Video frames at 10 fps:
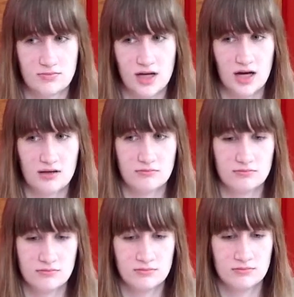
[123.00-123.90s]
Hi.
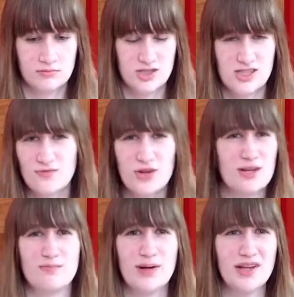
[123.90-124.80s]
She's
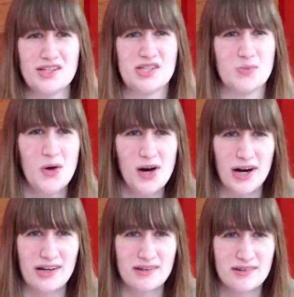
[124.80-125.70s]
freaking Bella
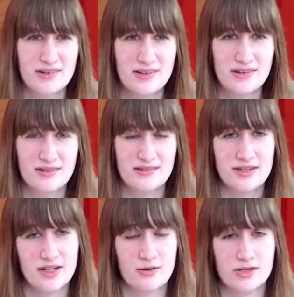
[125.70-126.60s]
Swan,
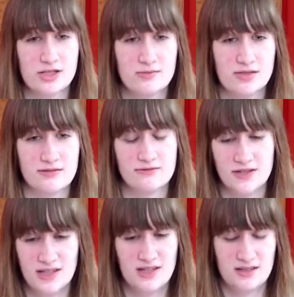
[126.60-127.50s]
you know, in terms of
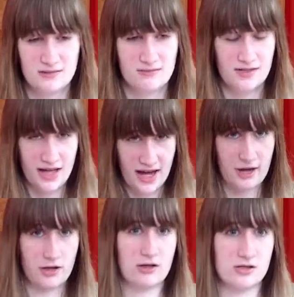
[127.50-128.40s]

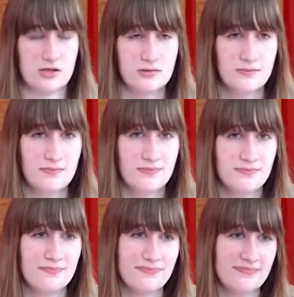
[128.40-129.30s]
character.
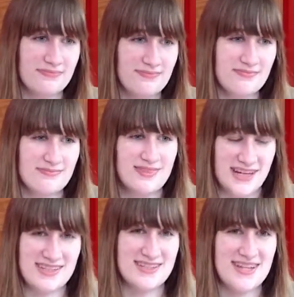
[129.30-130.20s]

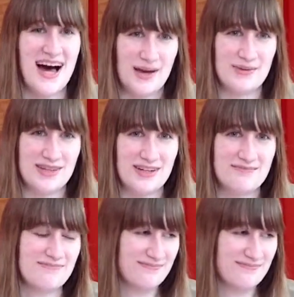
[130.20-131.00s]
Yes, I went there.